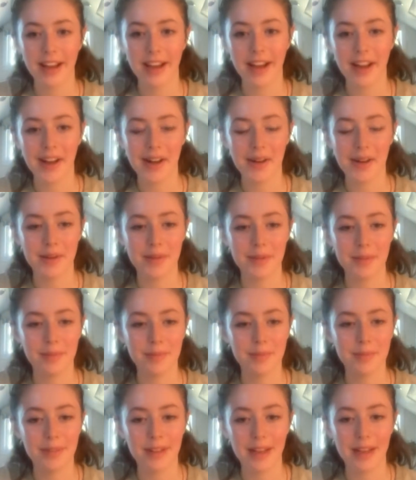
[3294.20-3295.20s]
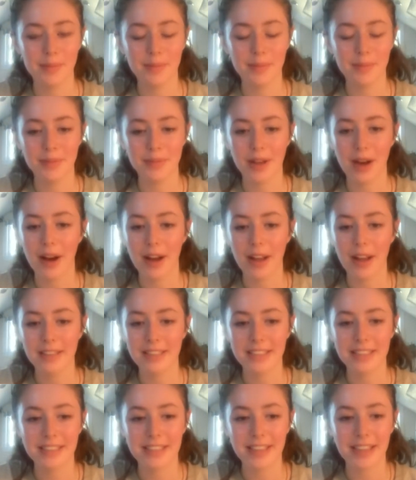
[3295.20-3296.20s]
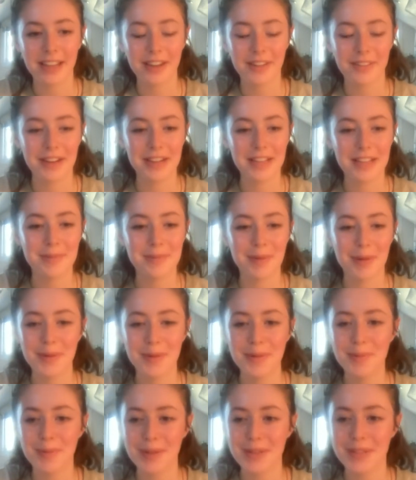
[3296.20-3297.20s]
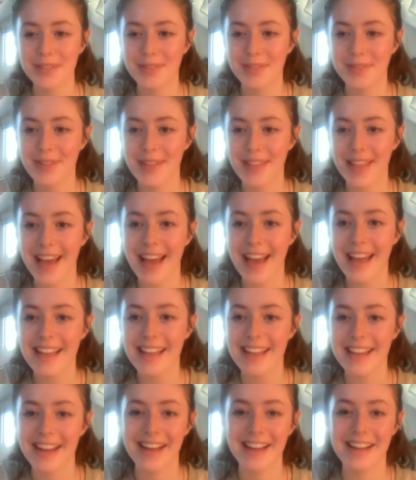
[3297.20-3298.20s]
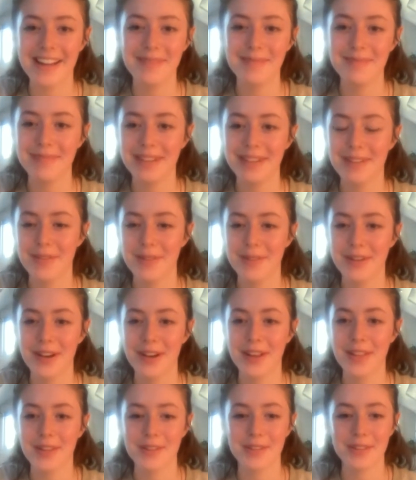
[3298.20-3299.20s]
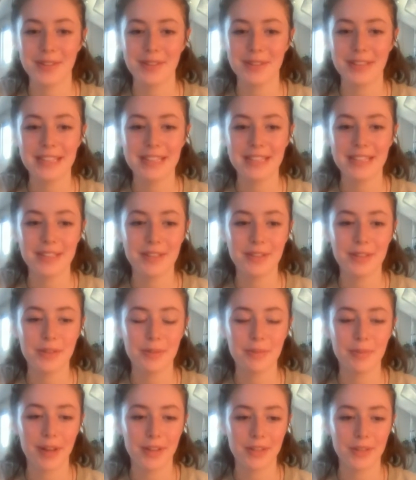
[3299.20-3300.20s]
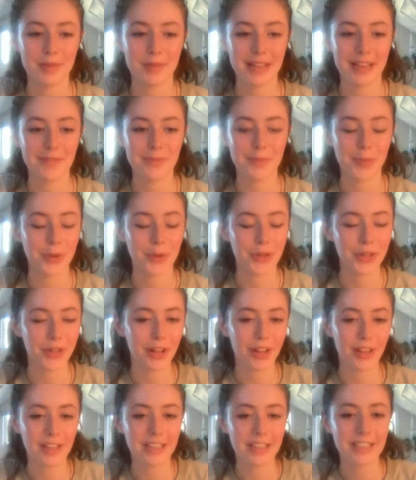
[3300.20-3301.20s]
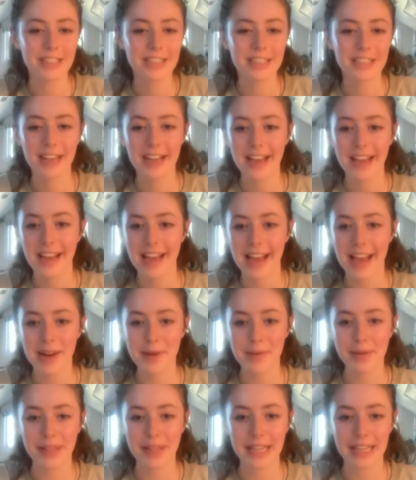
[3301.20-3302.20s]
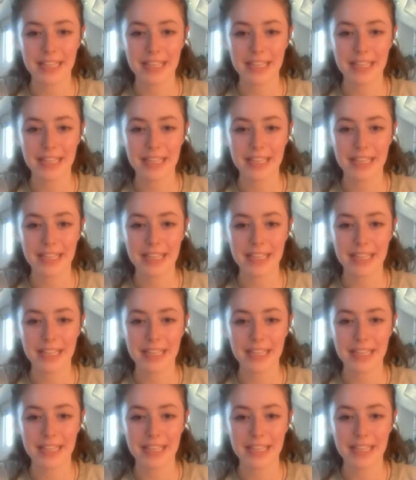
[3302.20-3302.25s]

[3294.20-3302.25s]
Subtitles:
am not a great spokesperson for that, but if there are other students who possibly have more knowledge and would